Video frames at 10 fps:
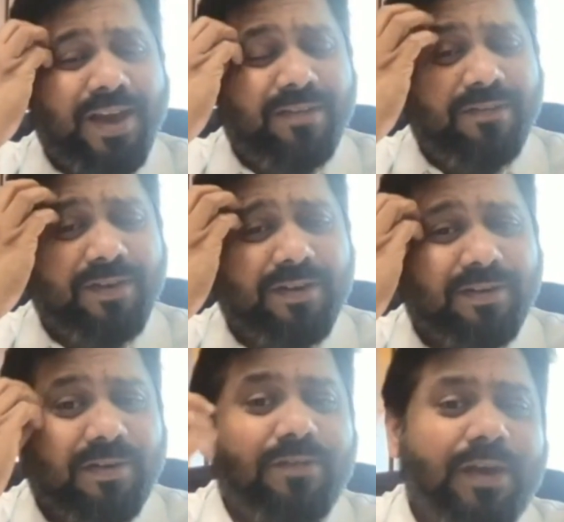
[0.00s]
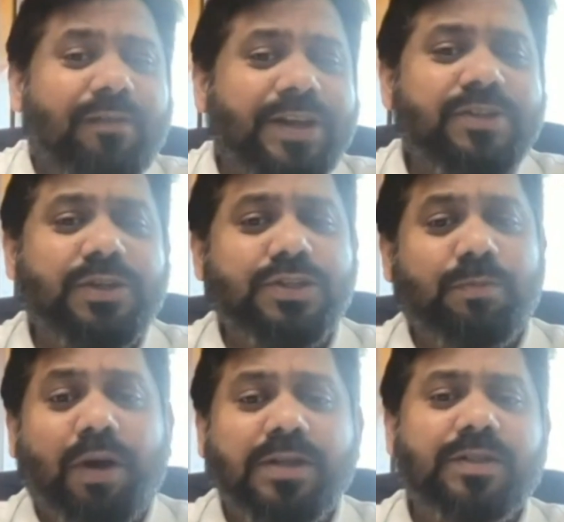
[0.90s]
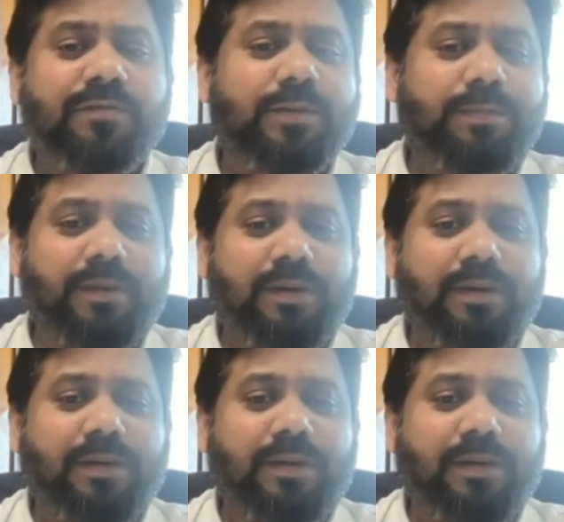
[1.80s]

have reached the smallest of the